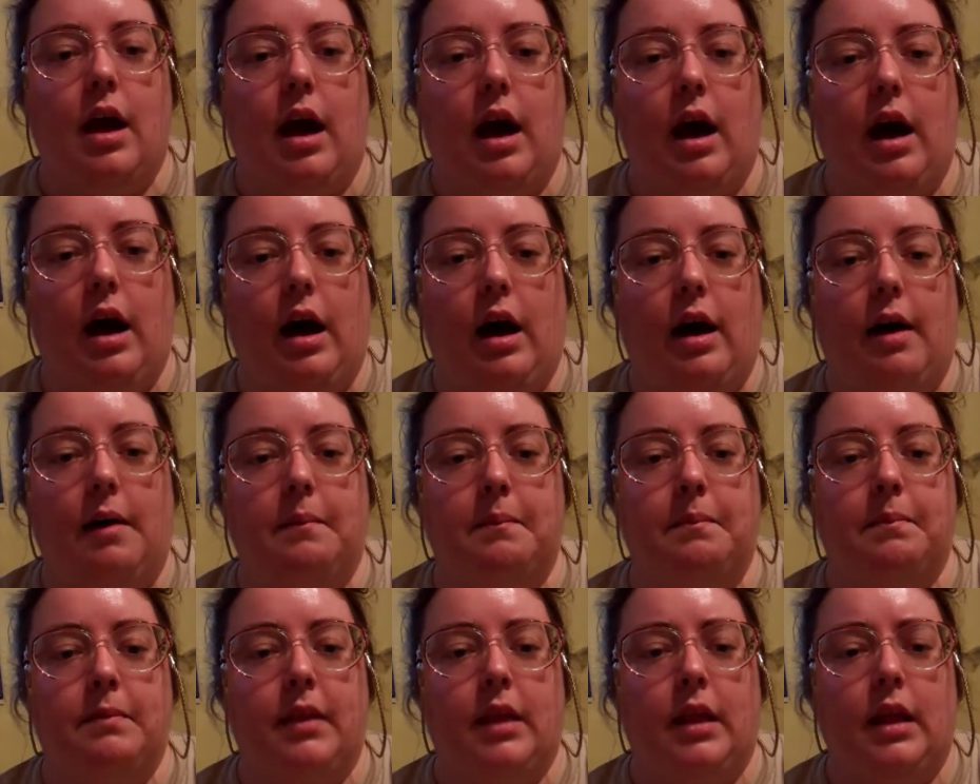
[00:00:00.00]

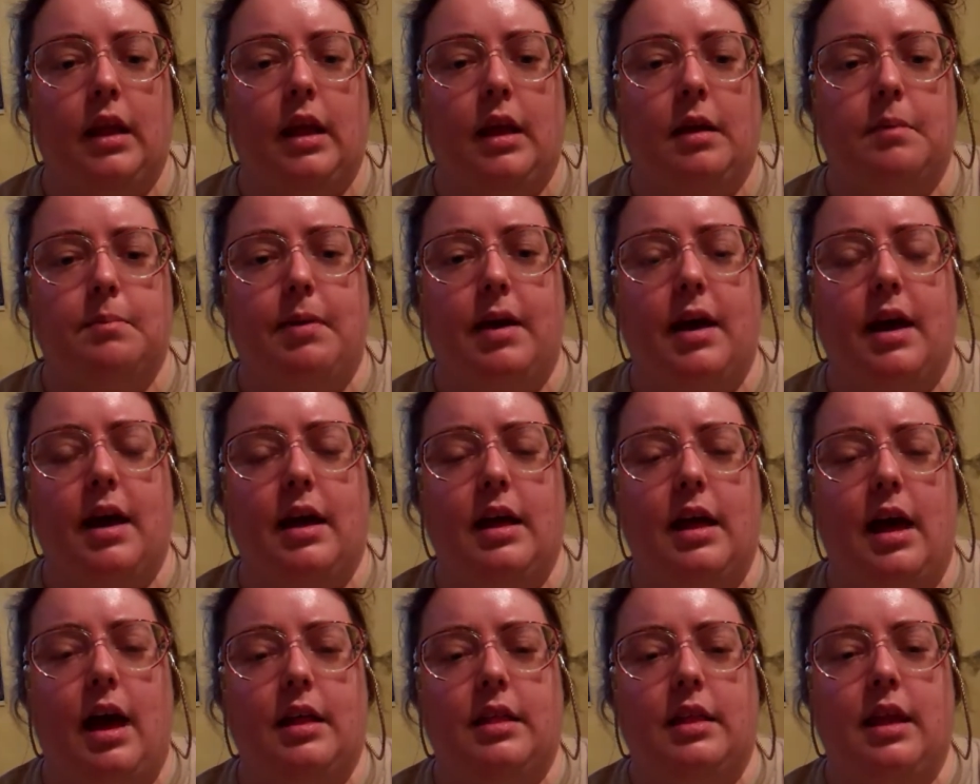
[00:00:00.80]

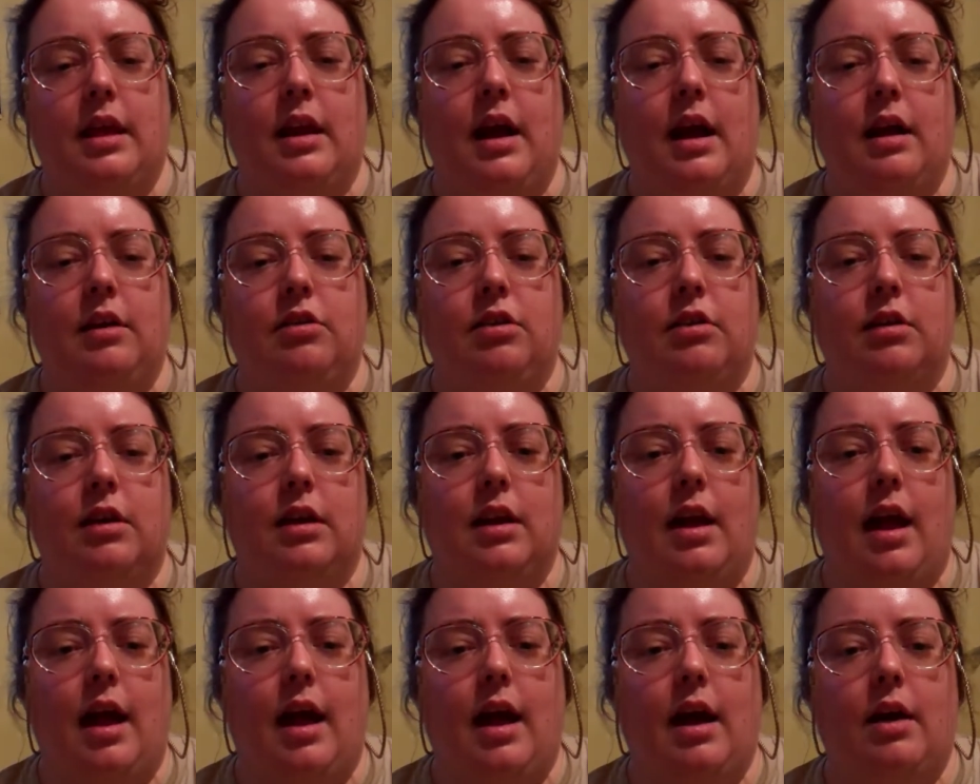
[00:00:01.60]
But then I took
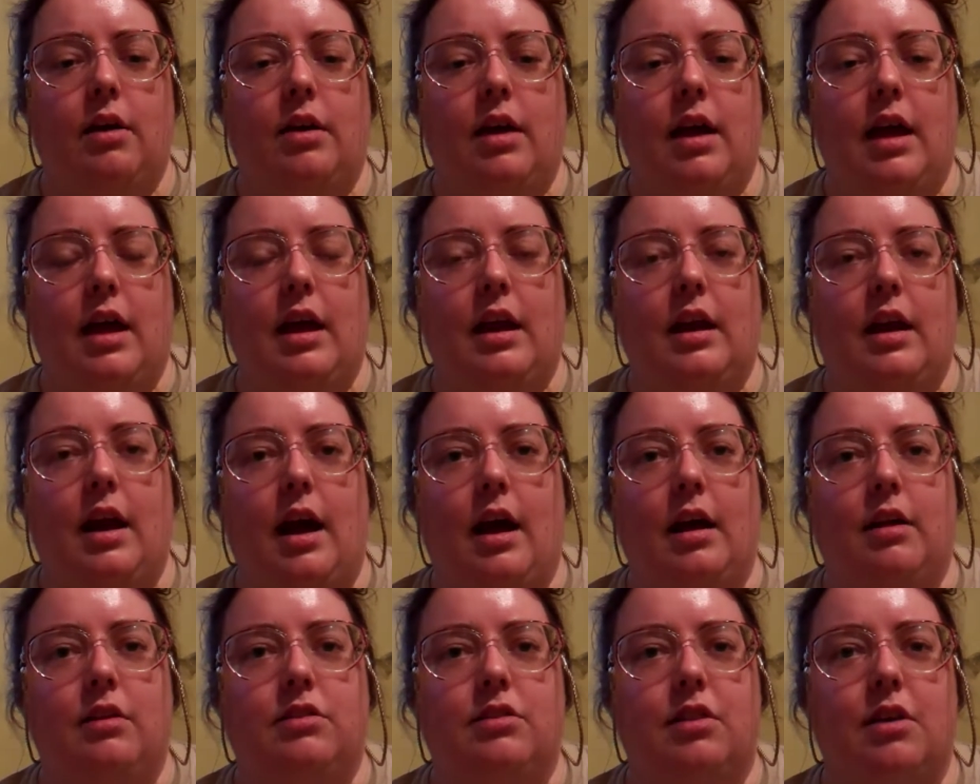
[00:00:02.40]
it out and
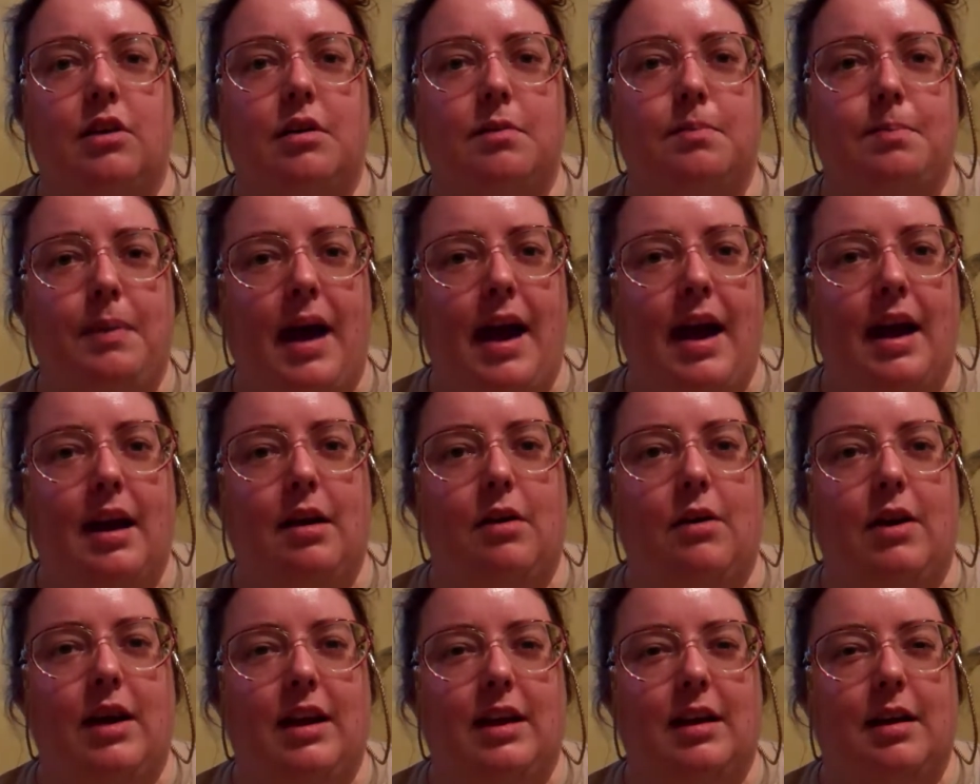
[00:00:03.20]
I saw a
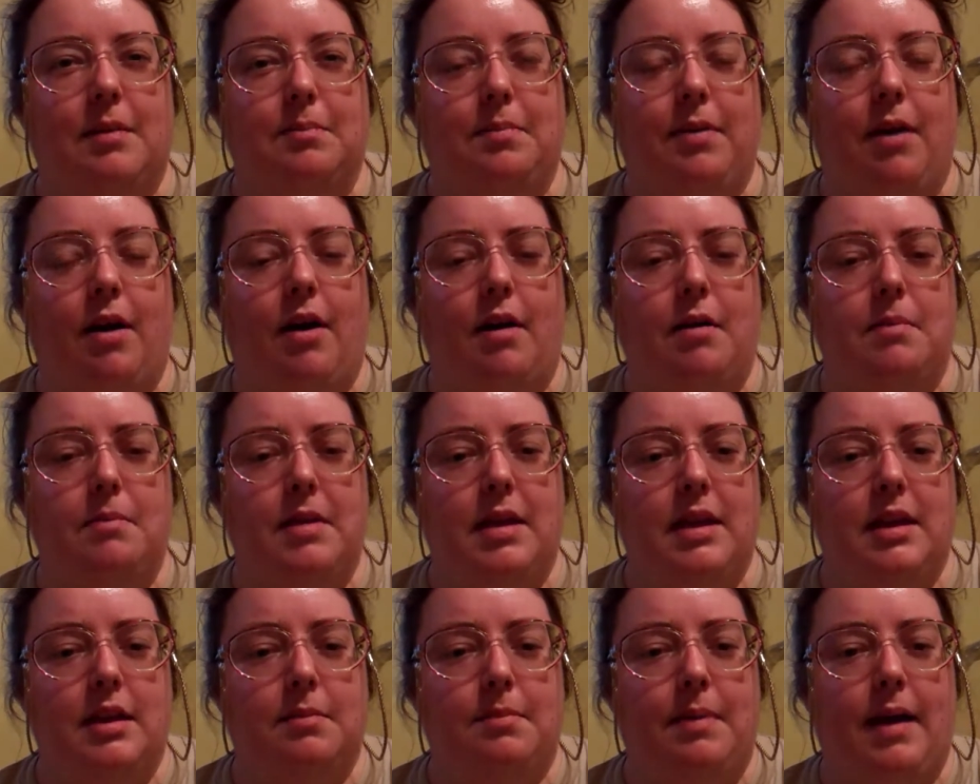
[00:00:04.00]
battery
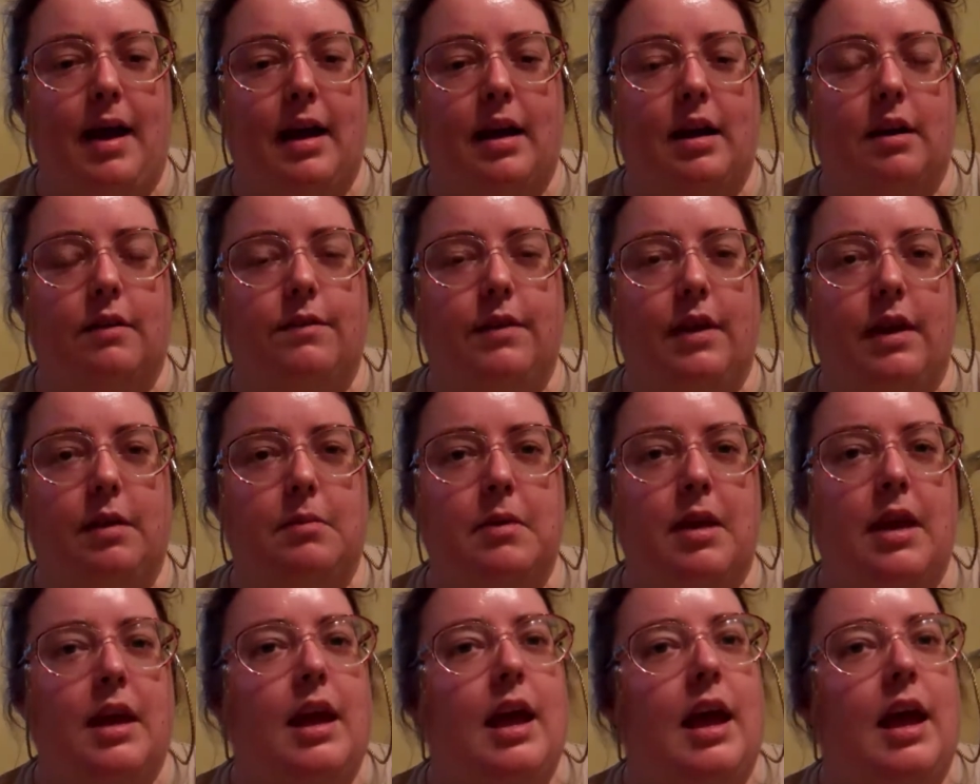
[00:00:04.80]
compartment in back of him.